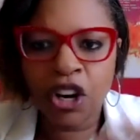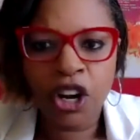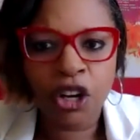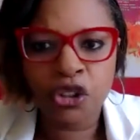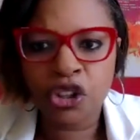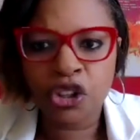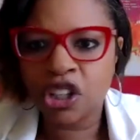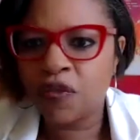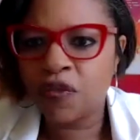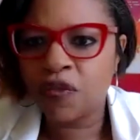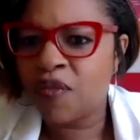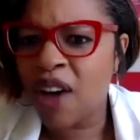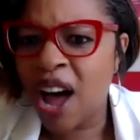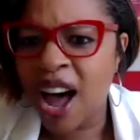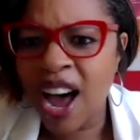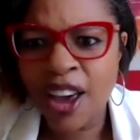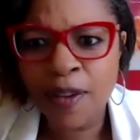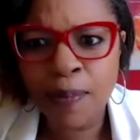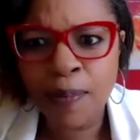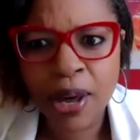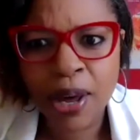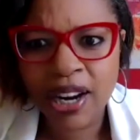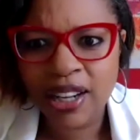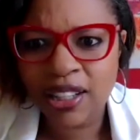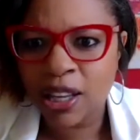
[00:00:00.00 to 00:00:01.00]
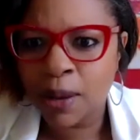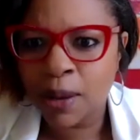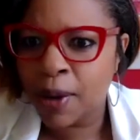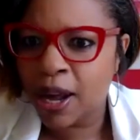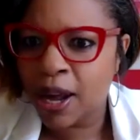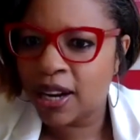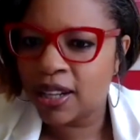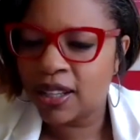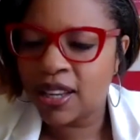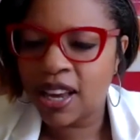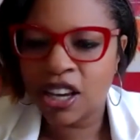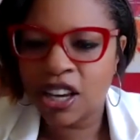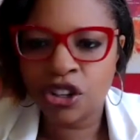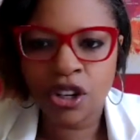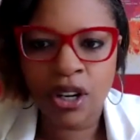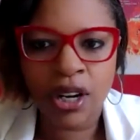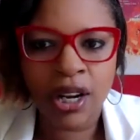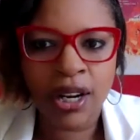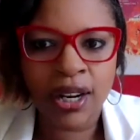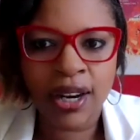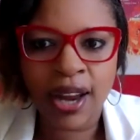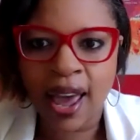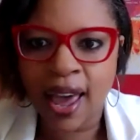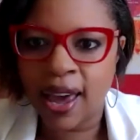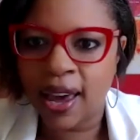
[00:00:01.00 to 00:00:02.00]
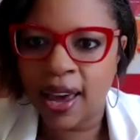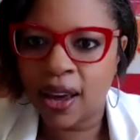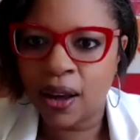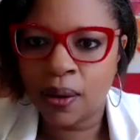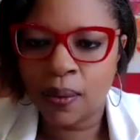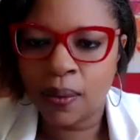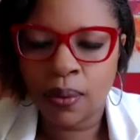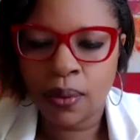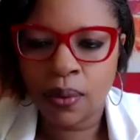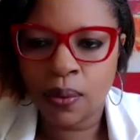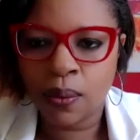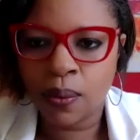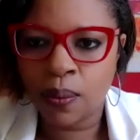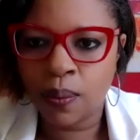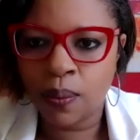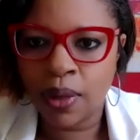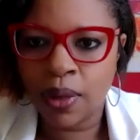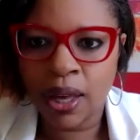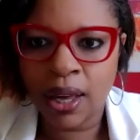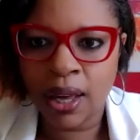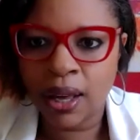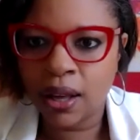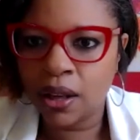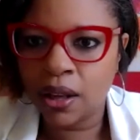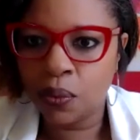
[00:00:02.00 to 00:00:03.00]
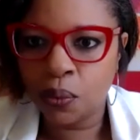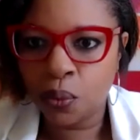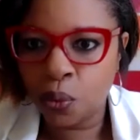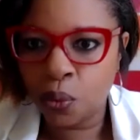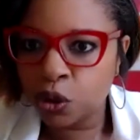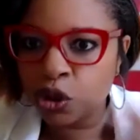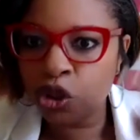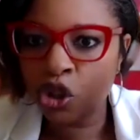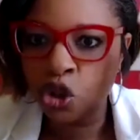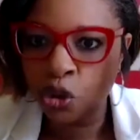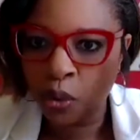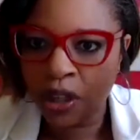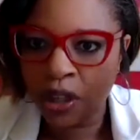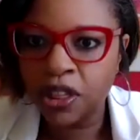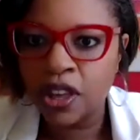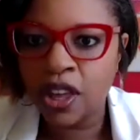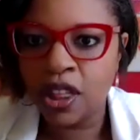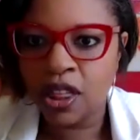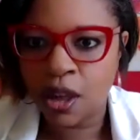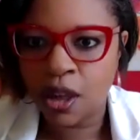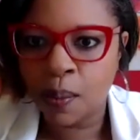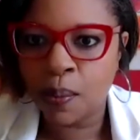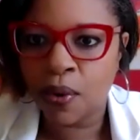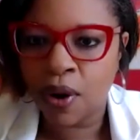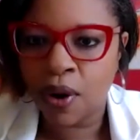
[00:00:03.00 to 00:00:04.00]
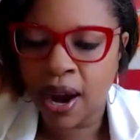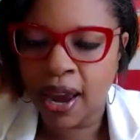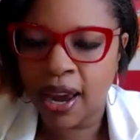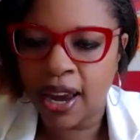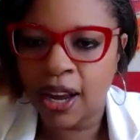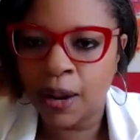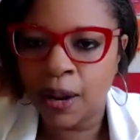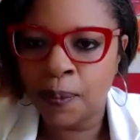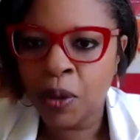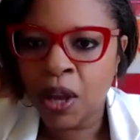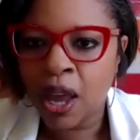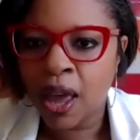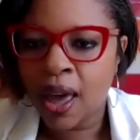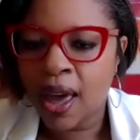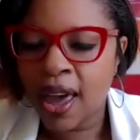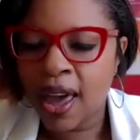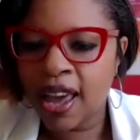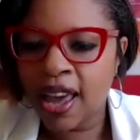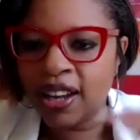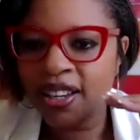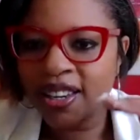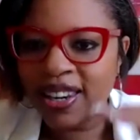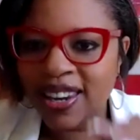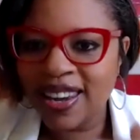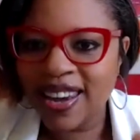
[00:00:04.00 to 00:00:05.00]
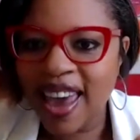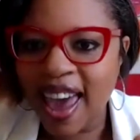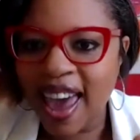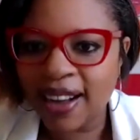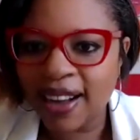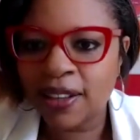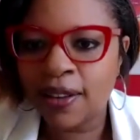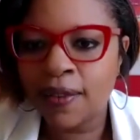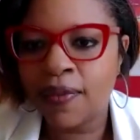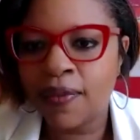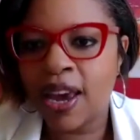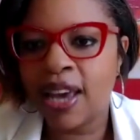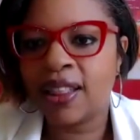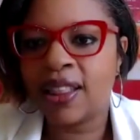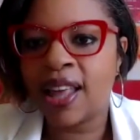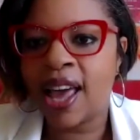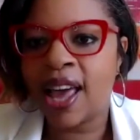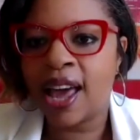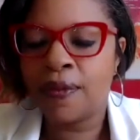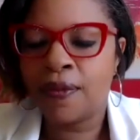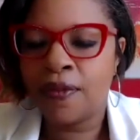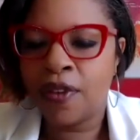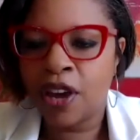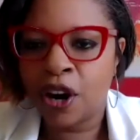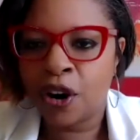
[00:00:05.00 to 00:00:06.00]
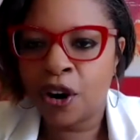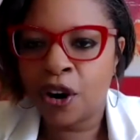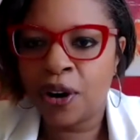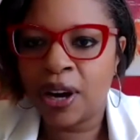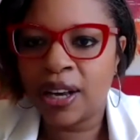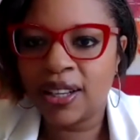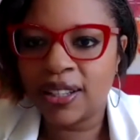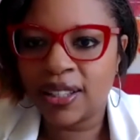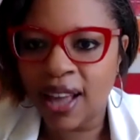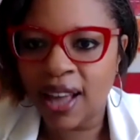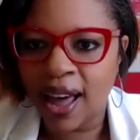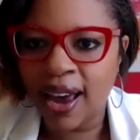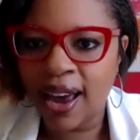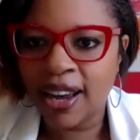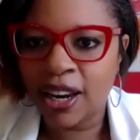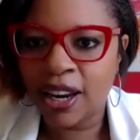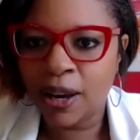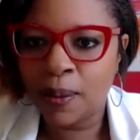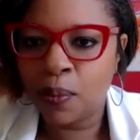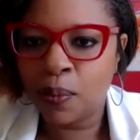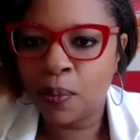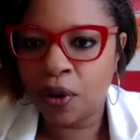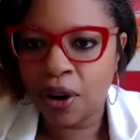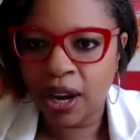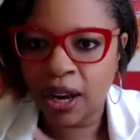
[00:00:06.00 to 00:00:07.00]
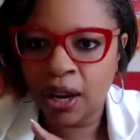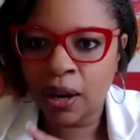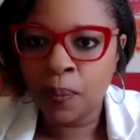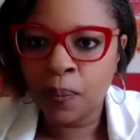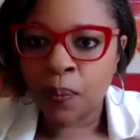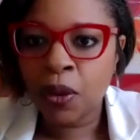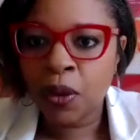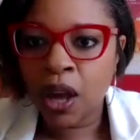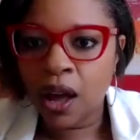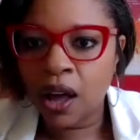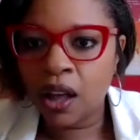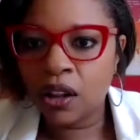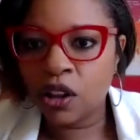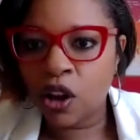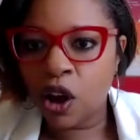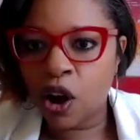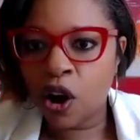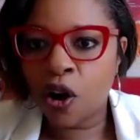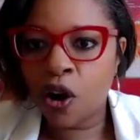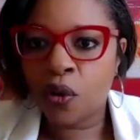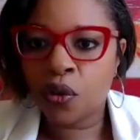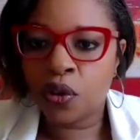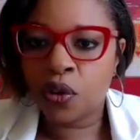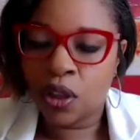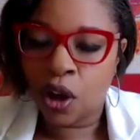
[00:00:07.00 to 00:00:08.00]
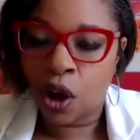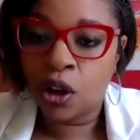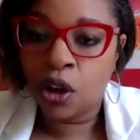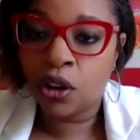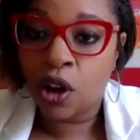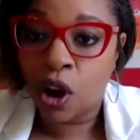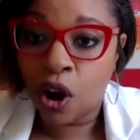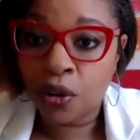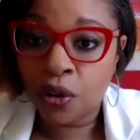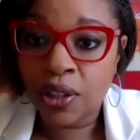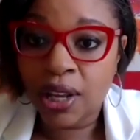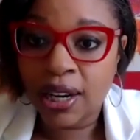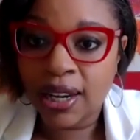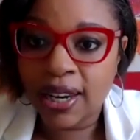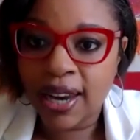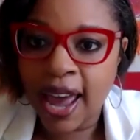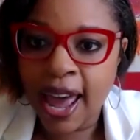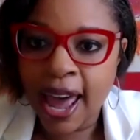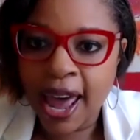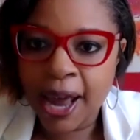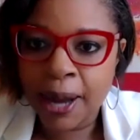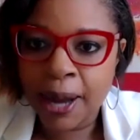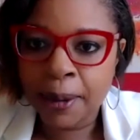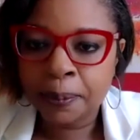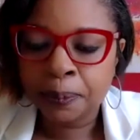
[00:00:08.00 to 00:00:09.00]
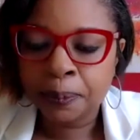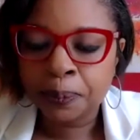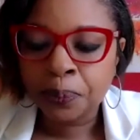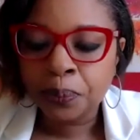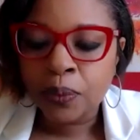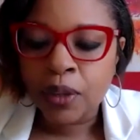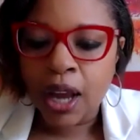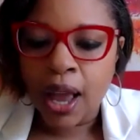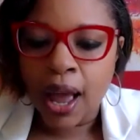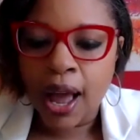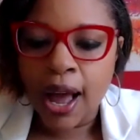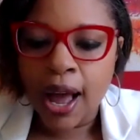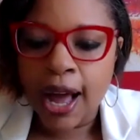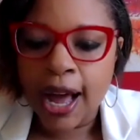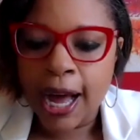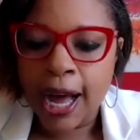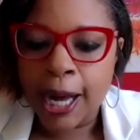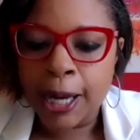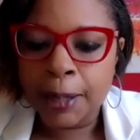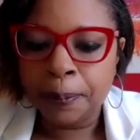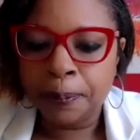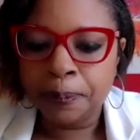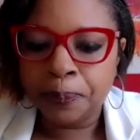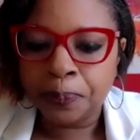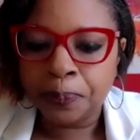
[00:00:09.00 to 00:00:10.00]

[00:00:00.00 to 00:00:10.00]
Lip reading: just 5 minutes of meditation a day, it will strengthen the brain and deactivate that fear, anxiety brain along the day. I